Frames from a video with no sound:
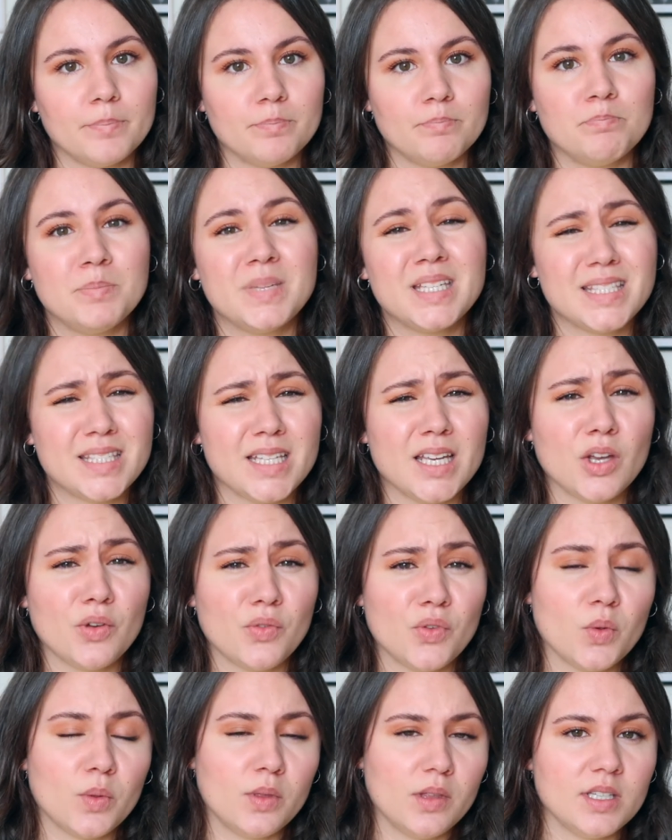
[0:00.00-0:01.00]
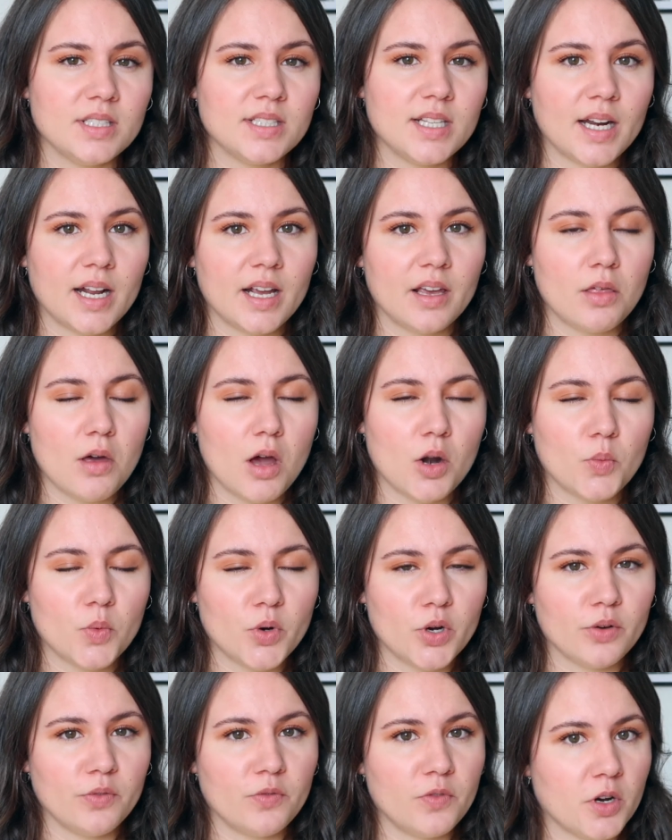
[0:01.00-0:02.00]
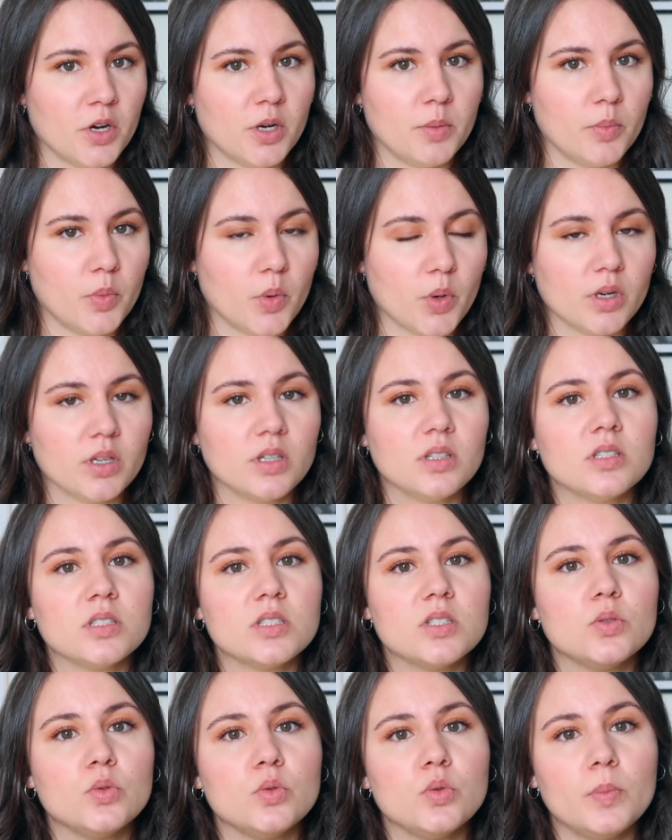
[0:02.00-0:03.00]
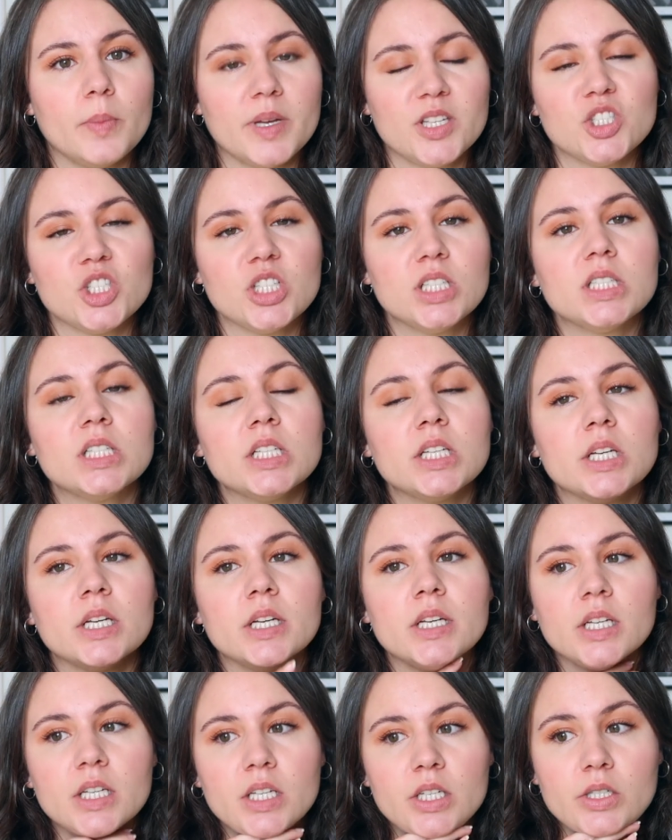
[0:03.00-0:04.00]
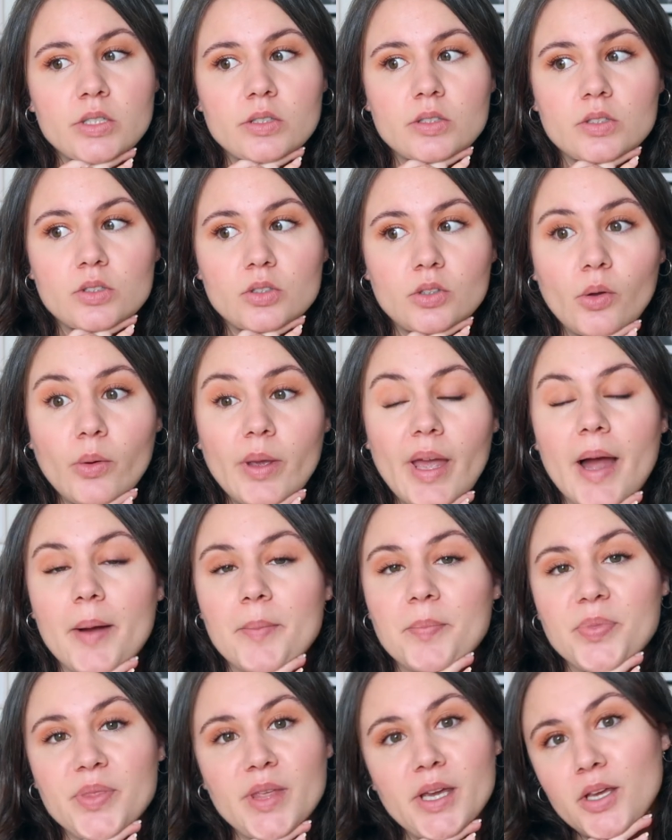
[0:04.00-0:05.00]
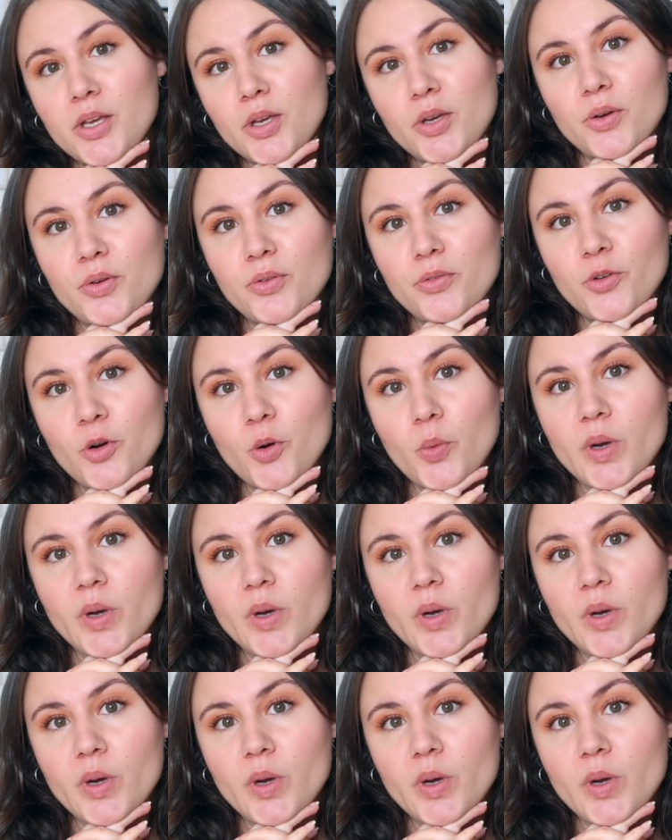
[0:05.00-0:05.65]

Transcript: missing a few things that I thought were very important to mention. So yeah, thank you for